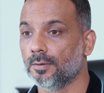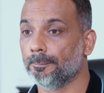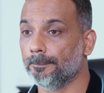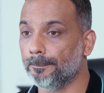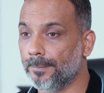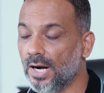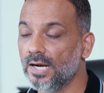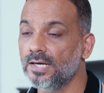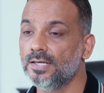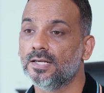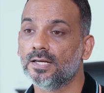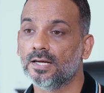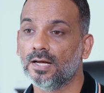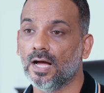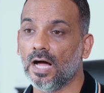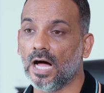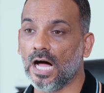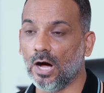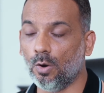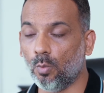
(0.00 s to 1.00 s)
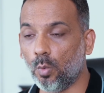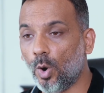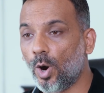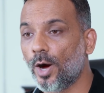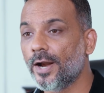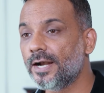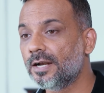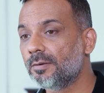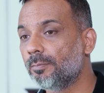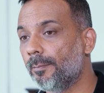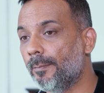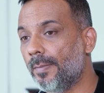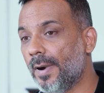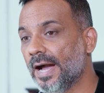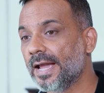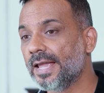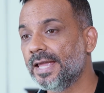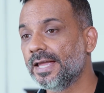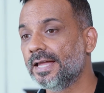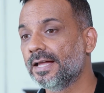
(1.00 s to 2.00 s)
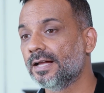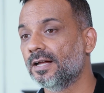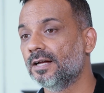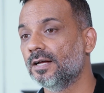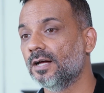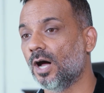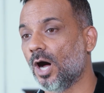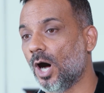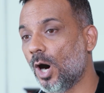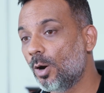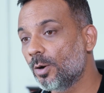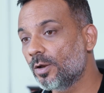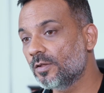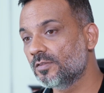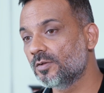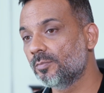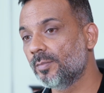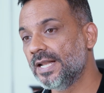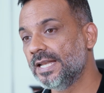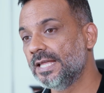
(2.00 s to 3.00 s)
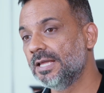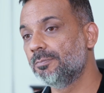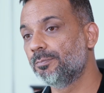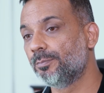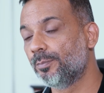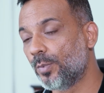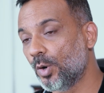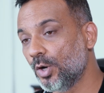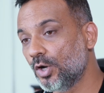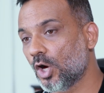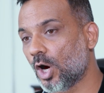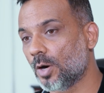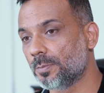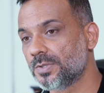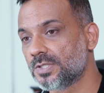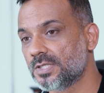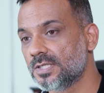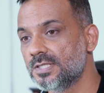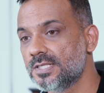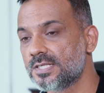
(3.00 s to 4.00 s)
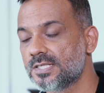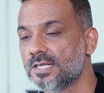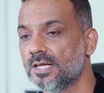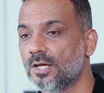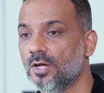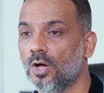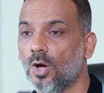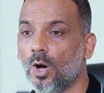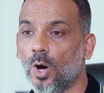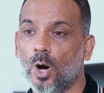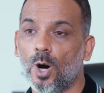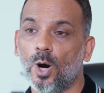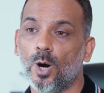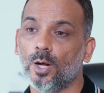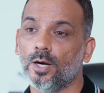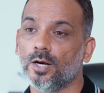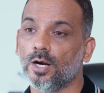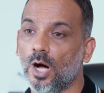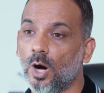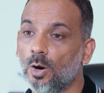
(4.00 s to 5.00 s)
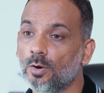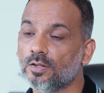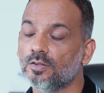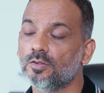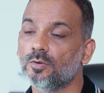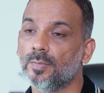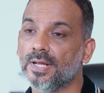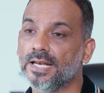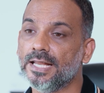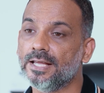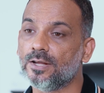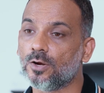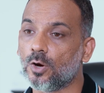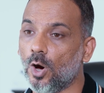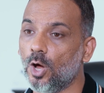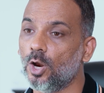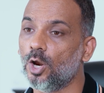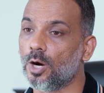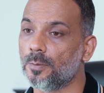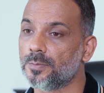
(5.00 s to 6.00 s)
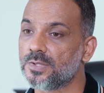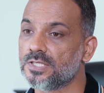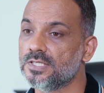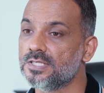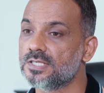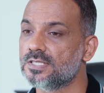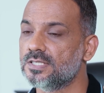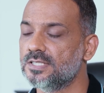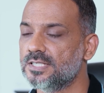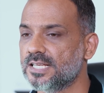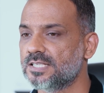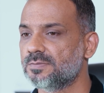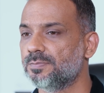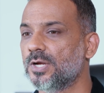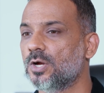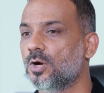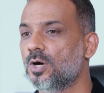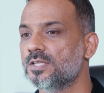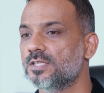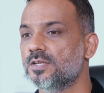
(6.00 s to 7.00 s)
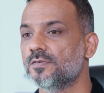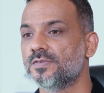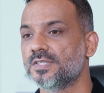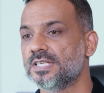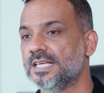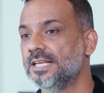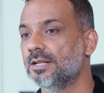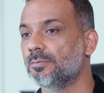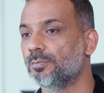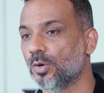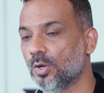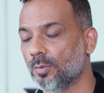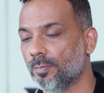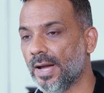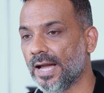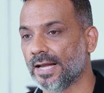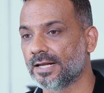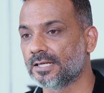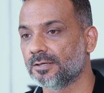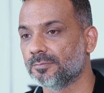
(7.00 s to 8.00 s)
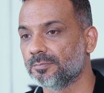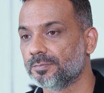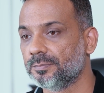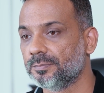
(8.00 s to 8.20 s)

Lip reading: But avoid buying out-of-the-money put options or out-of-the-money call options just because you've seen a pullback.